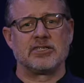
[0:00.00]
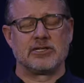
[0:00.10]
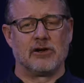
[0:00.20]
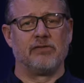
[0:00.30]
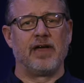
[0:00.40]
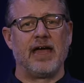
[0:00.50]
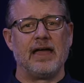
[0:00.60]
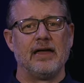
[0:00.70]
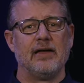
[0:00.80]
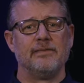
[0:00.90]

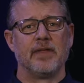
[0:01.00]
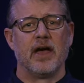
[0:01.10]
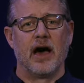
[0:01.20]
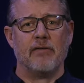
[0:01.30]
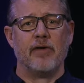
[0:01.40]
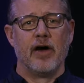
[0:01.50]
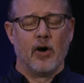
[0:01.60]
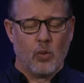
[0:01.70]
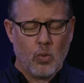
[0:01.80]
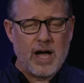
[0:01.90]
survey of
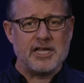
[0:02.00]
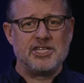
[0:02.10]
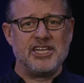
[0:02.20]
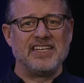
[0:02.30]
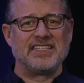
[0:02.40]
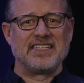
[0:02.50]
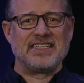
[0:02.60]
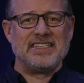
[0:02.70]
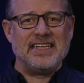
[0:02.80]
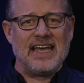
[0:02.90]
what
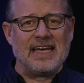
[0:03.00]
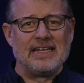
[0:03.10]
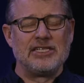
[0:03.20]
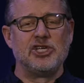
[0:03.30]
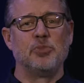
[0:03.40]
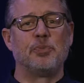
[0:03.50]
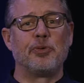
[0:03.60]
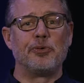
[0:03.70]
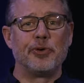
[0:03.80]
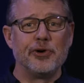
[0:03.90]
Jesus did to
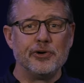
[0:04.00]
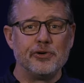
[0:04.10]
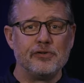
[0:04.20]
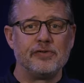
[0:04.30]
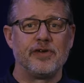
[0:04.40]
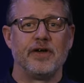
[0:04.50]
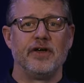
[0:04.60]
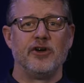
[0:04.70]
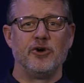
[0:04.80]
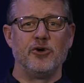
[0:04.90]
prove
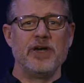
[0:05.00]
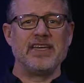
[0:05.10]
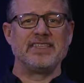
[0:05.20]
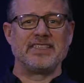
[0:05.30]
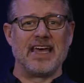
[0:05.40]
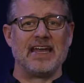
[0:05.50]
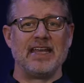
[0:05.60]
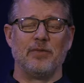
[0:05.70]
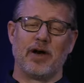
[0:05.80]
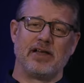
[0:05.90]
who he said
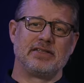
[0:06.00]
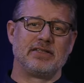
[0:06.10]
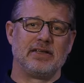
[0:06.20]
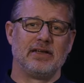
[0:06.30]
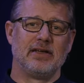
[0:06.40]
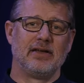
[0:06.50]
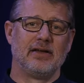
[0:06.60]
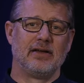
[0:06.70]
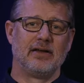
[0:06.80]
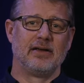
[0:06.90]
he was?
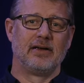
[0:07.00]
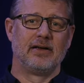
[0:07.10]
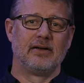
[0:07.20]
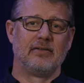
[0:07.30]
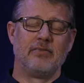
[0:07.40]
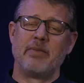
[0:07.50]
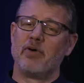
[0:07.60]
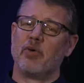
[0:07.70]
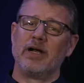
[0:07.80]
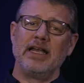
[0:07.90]

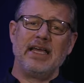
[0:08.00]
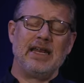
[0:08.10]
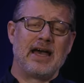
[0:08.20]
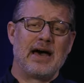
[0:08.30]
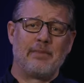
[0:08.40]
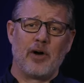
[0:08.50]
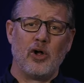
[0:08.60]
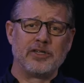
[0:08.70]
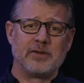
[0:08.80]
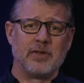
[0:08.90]
Remember, we're leading up.
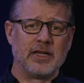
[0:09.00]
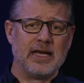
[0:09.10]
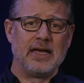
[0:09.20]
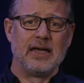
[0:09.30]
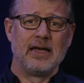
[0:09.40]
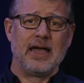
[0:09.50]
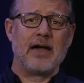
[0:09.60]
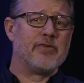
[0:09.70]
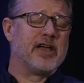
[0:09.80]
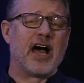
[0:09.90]
Ultimately,
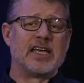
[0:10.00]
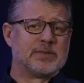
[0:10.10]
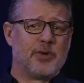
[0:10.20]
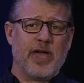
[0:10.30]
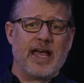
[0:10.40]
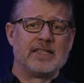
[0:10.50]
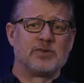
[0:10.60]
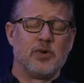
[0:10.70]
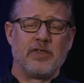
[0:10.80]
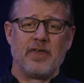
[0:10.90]
every gospel
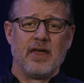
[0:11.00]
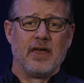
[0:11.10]
ends with